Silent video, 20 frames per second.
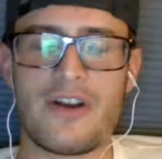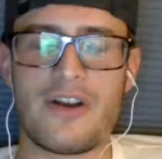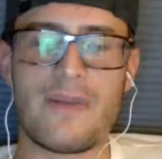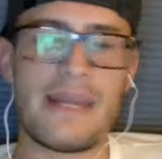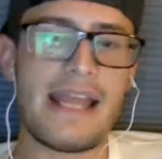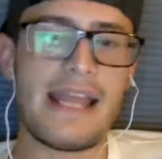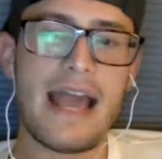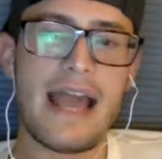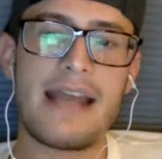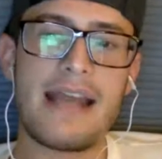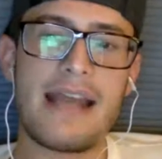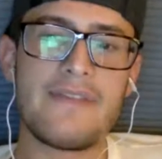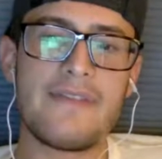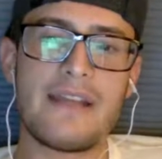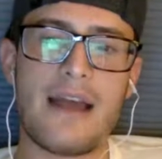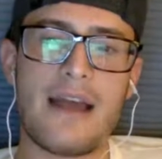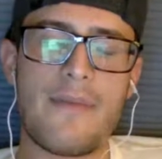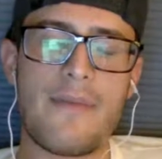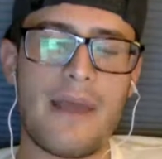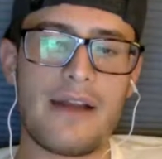he hadn't even
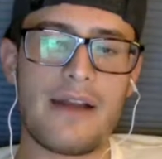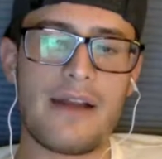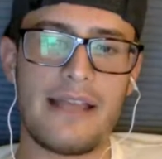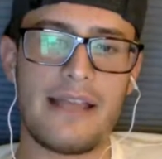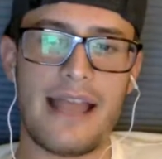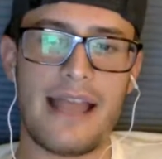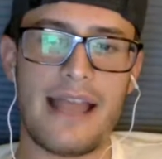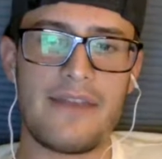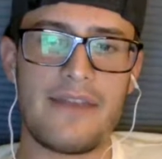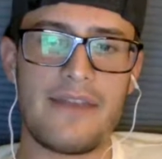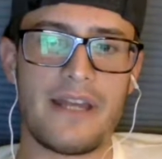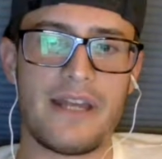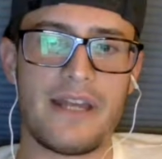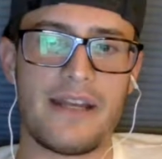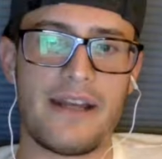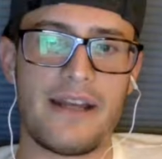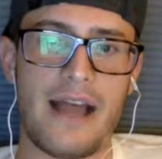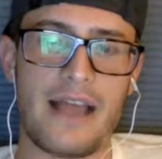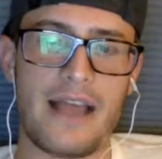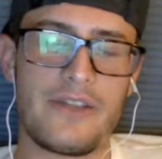done it
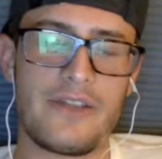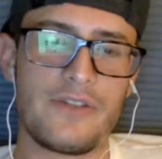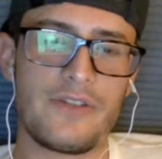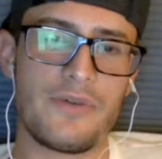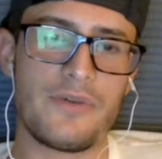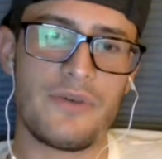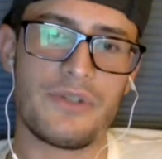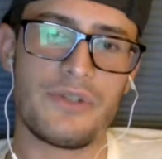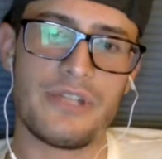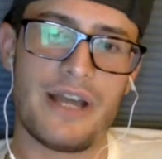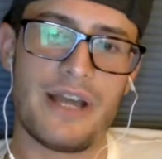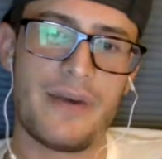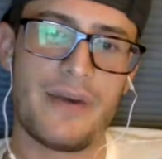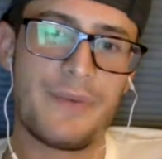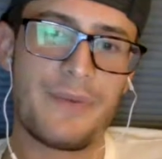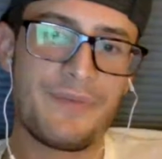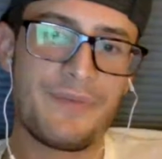in high school, so.